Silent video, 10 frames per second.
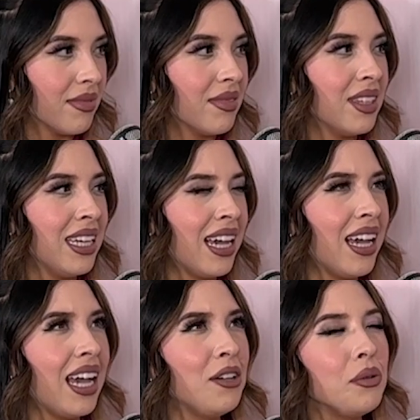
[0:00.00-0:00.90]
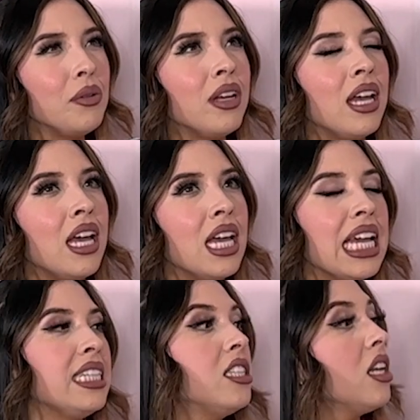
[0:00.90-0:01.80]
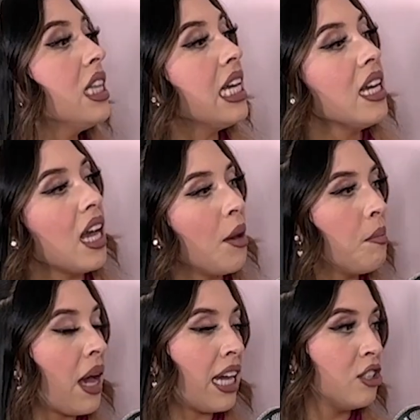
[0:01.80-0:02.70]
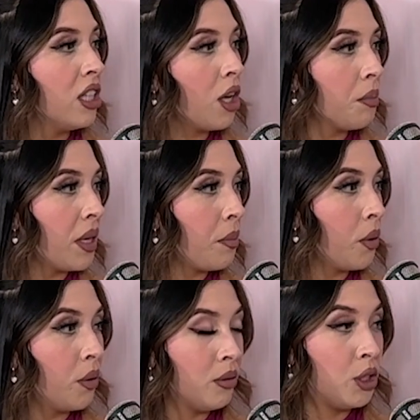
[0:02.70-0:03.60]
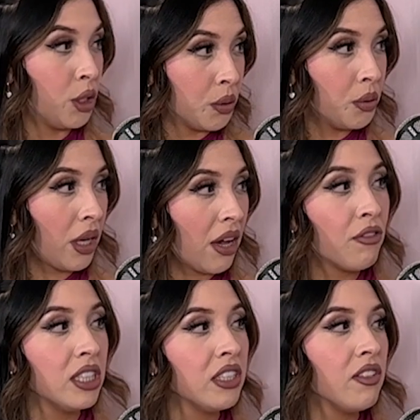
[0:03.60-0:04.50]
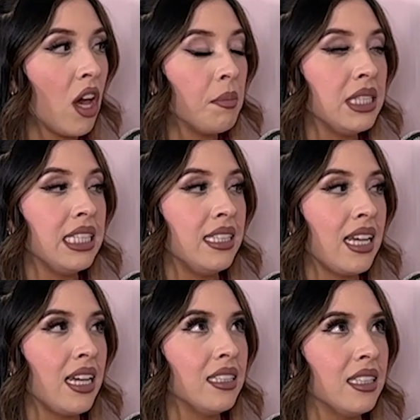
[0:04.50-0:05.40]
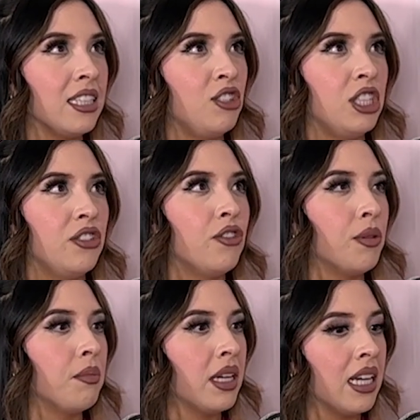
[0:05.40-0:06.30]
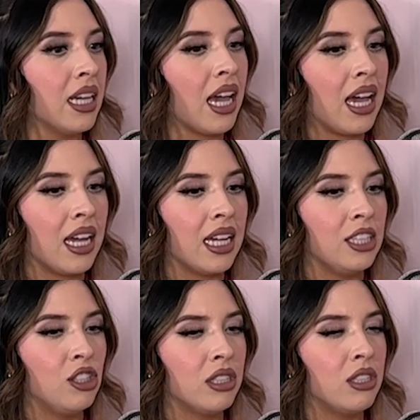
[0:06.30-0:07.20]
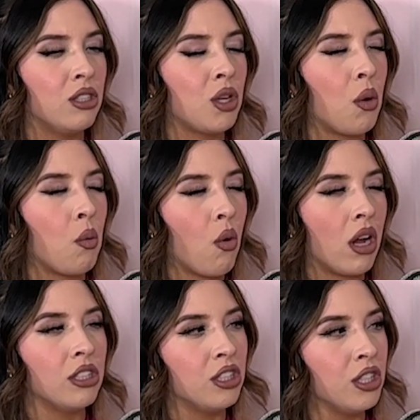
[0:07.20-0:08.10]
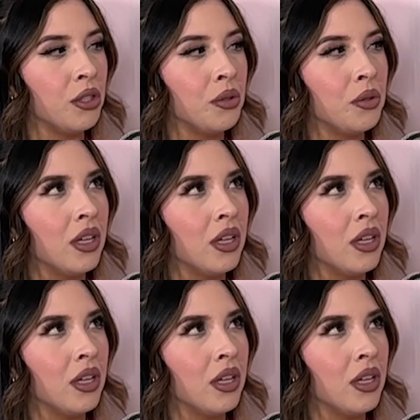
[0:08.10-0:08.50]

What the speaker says: Yeah, I don't. It's not that I'm bashing on people who do have friends of the opposite sex. It's just for me, I just don't want to.